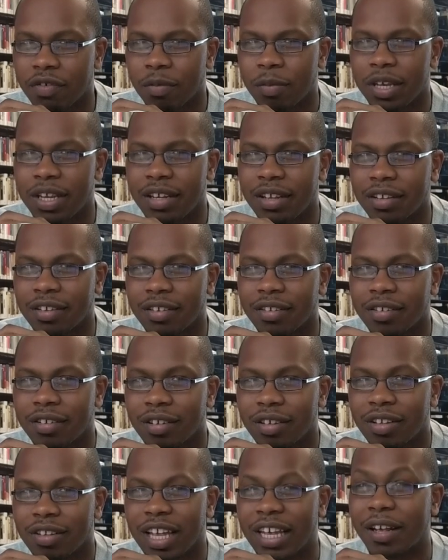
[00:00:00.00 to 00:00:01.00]
of comedians.
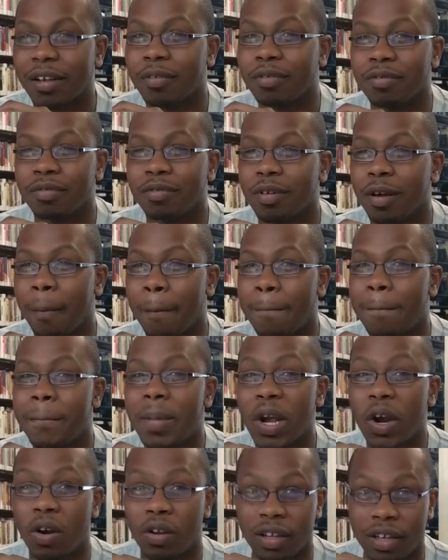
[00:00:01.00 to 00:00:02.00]
Like
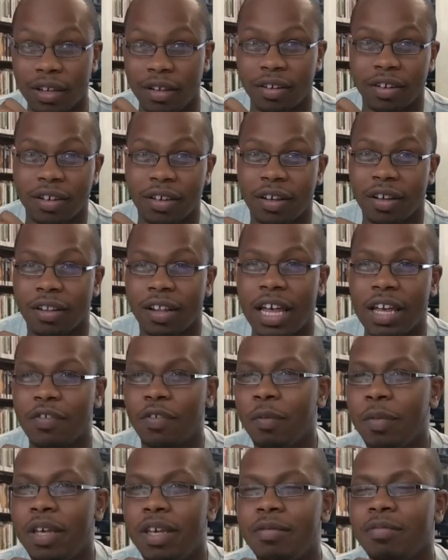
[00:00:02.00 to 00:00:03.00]
barely. Like
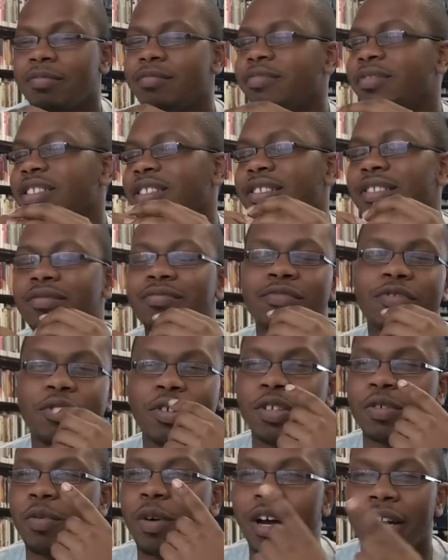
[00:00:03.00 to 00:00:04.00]
for me,
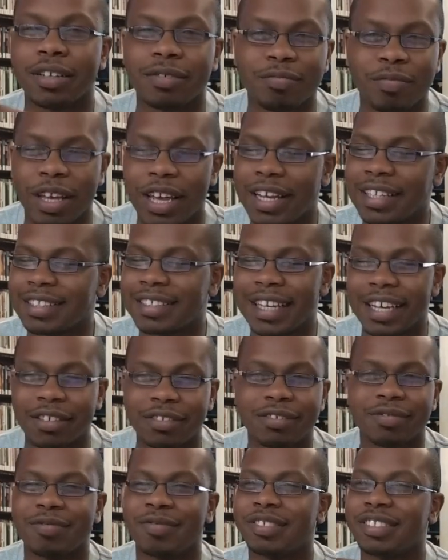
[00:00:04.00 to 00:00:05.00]
Chris Rock, hands
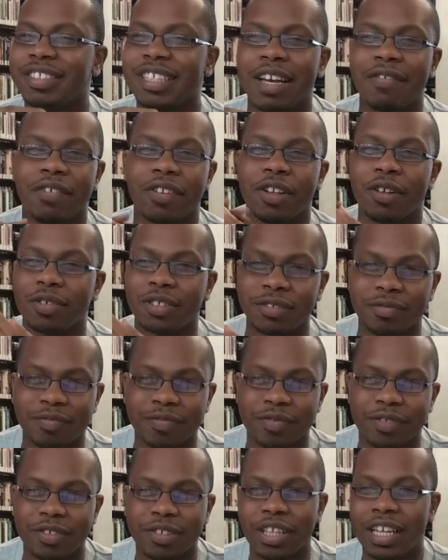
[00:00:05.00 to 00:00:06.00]
down. It's not even close.
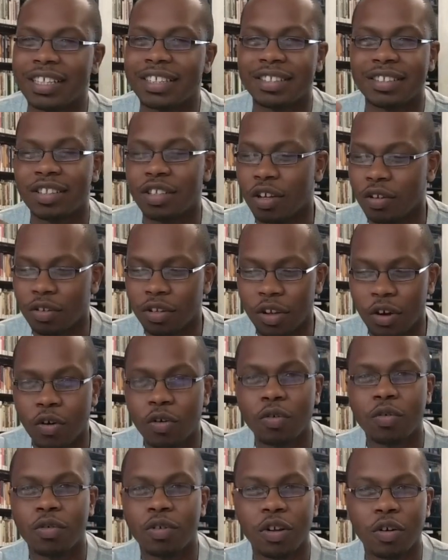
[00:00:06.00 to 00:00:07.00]

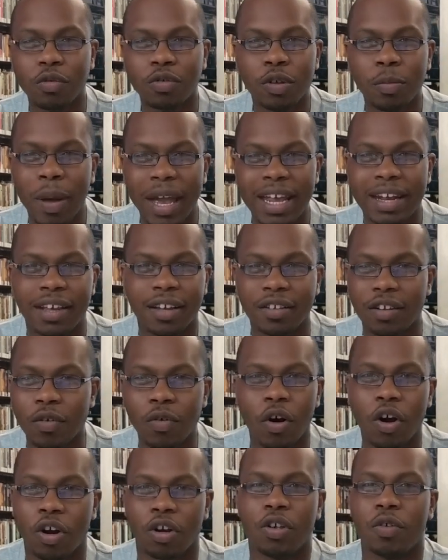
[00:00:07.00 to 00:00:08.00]
No debating,
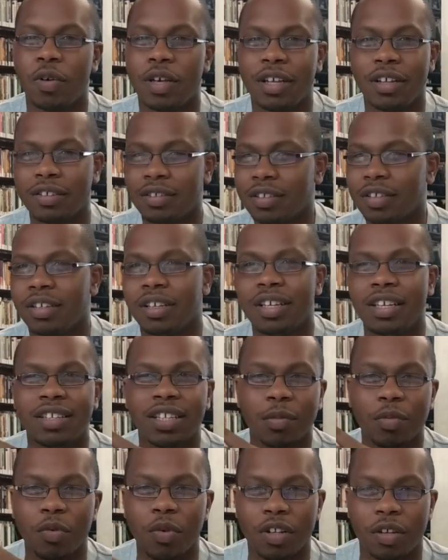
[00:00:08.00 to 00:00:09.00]
no arguing. He's
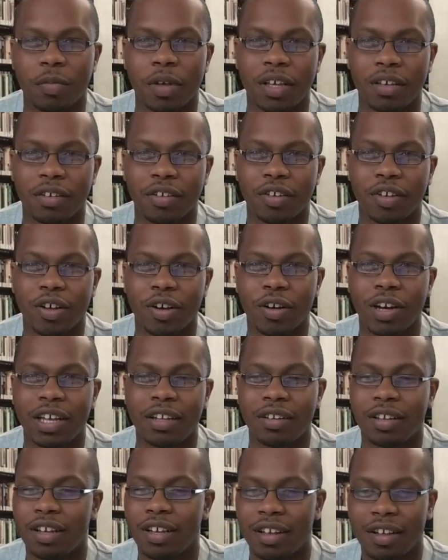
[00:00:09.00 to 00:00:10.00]
number one to me. All
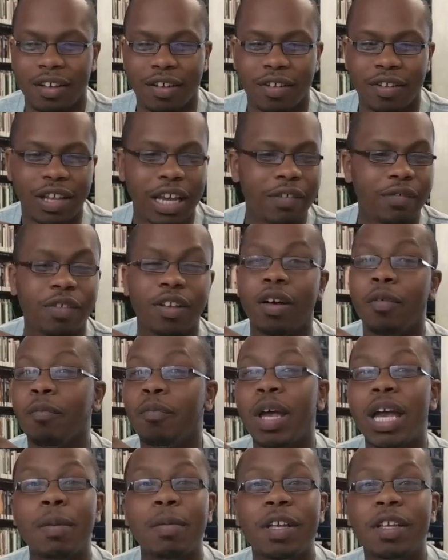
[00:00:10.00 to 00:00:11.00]
right.
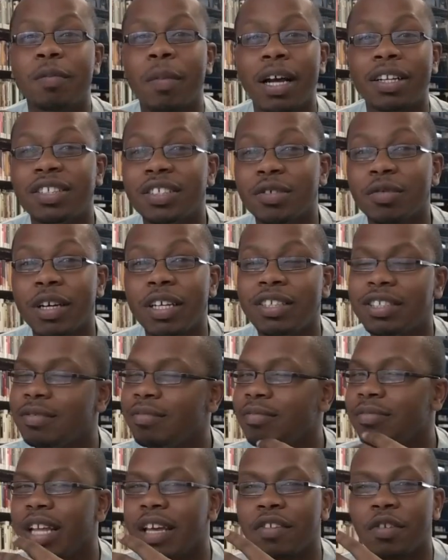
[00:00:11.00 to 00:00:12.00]
Maybe it's my
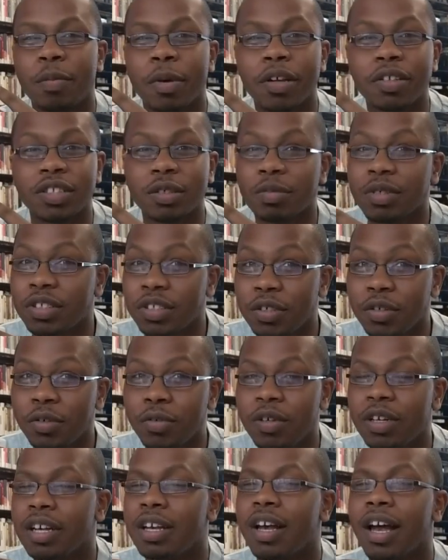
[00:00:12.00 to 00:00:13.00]
generation. Dave Chappelle's number
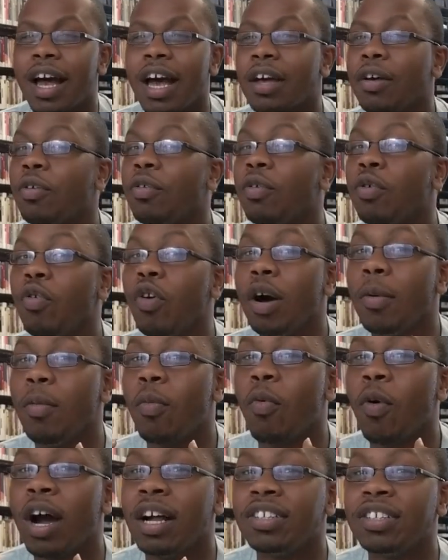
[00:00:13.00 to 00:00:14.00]
two. I grew up
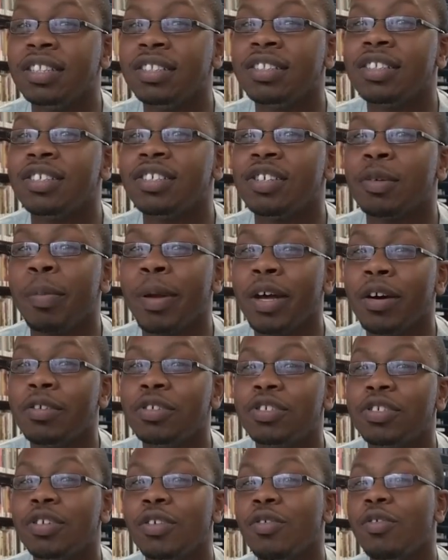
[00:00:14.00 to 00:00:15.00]
watching the
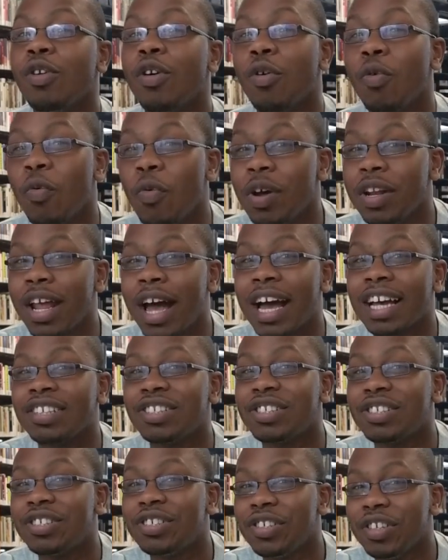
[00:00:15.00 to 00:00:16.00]
Chappelle Show when I
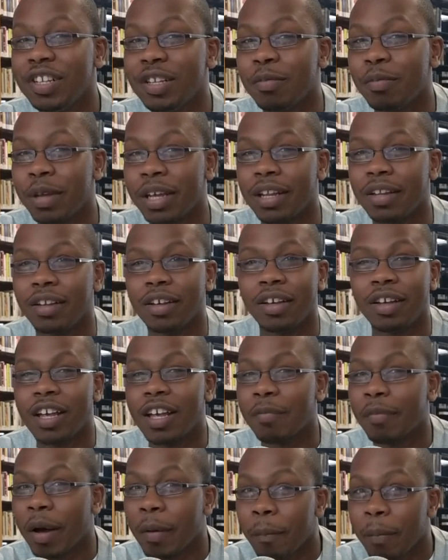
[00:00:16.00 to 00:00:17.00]
shouldn't been.
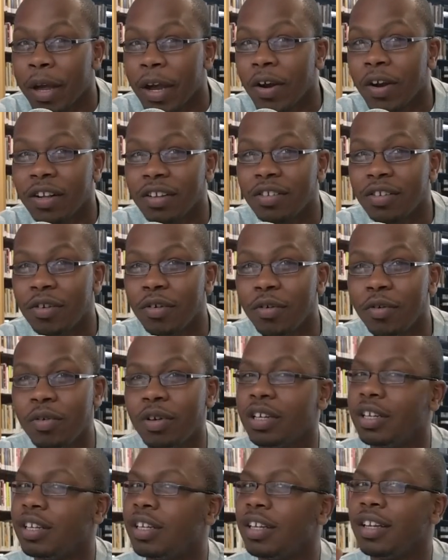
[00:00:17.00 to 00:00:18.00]
If my parents
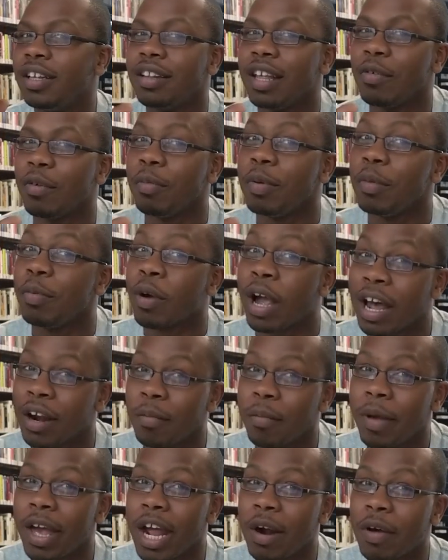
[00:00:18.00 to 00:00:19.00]
knew, they would be
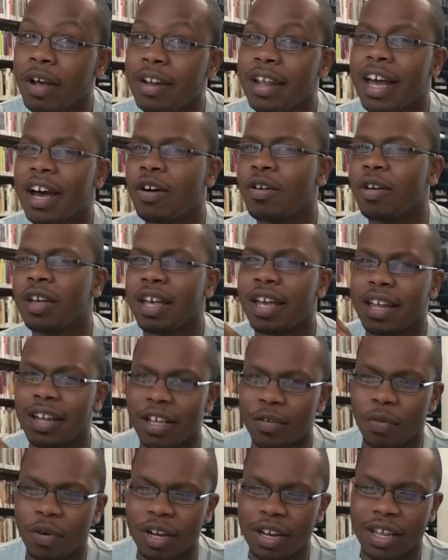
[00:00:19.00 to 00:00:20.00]
kind of mad right now. It
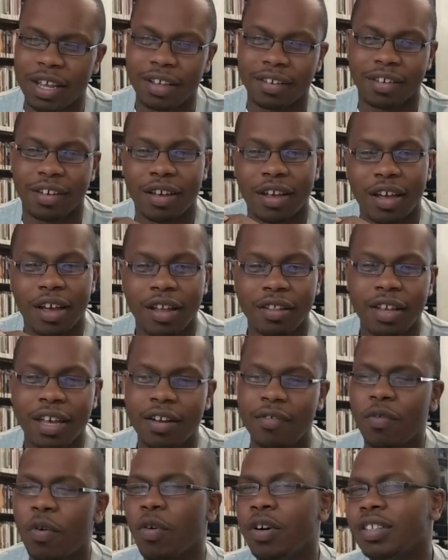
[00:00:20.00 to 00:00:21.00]
is what it is.
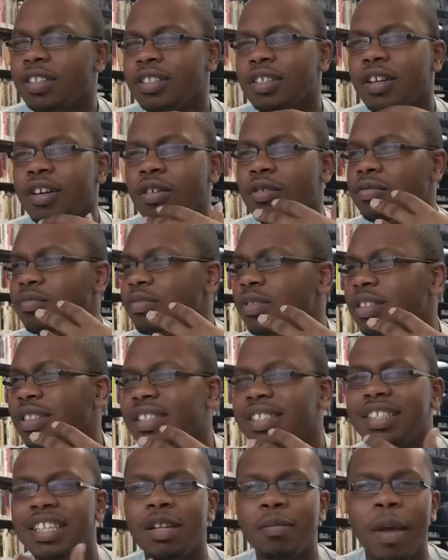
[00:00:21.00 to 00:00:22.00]
Then of course, you know,
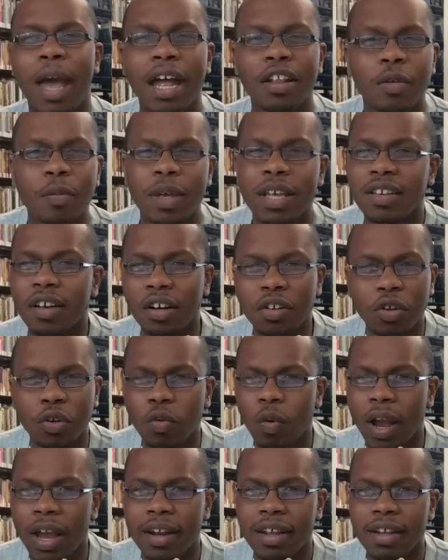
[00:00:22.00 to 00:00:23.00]
Sinbad to me is
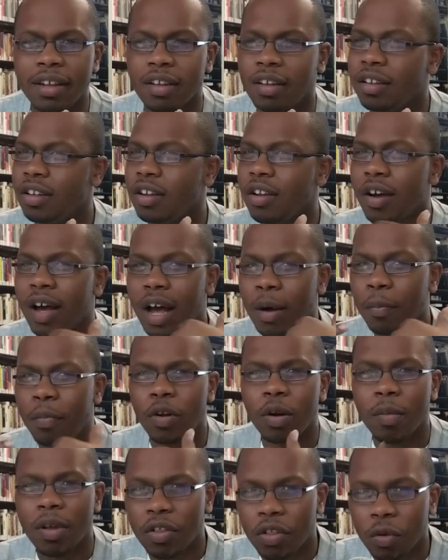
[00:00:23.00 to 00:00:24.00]
underrated. You know, I'll
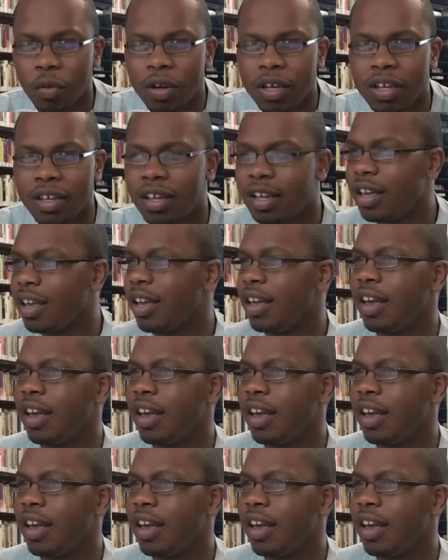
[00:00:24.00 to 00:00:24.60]
put him at three.